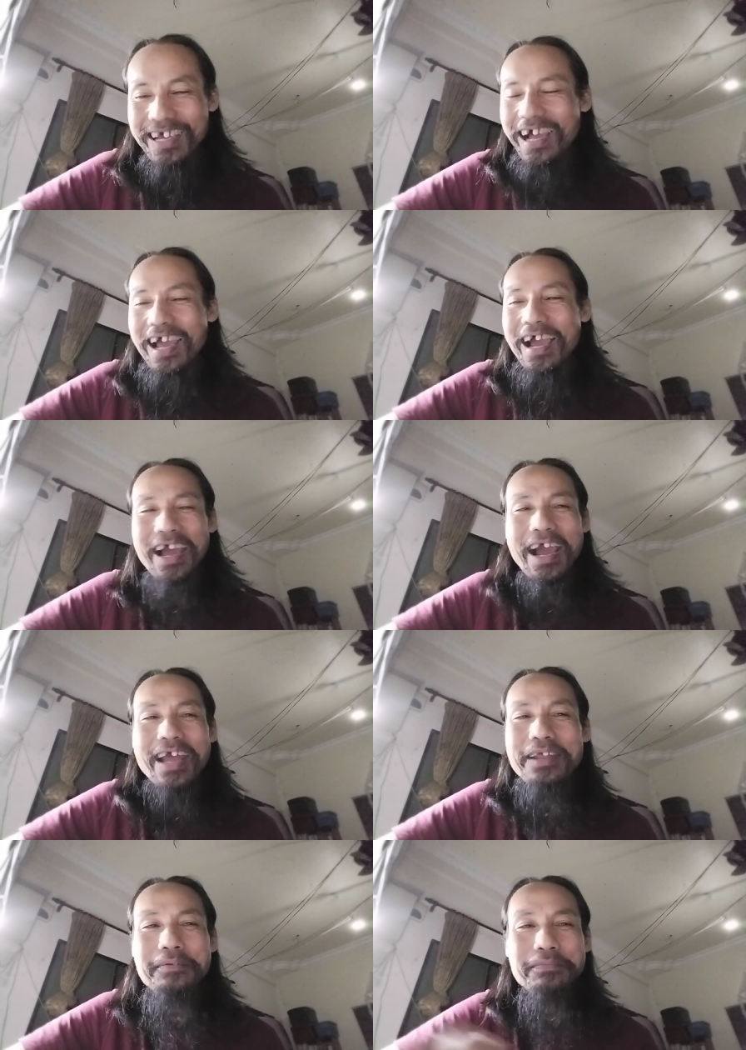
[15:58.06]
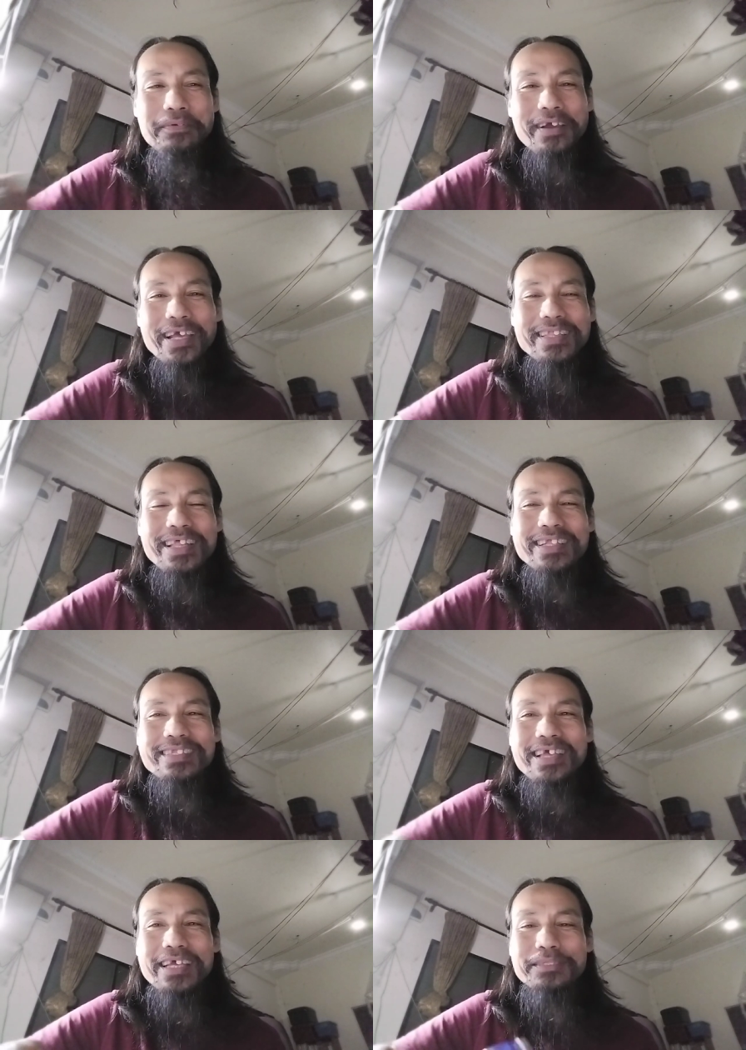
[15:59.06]
I I never forget
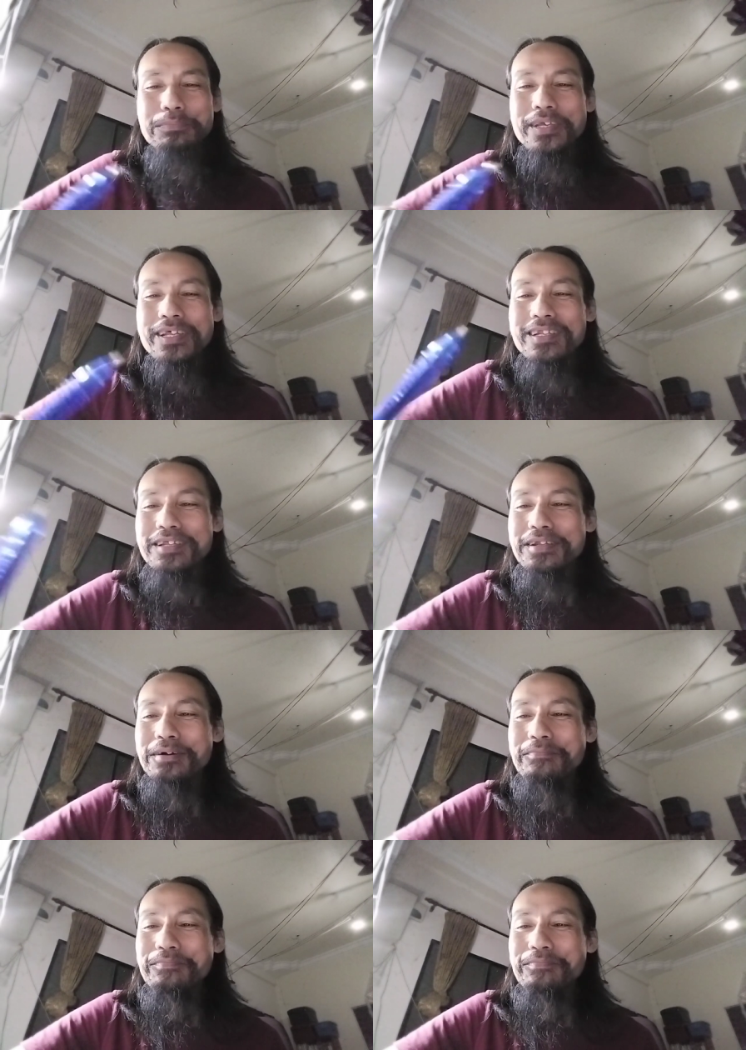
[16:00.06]
that experience,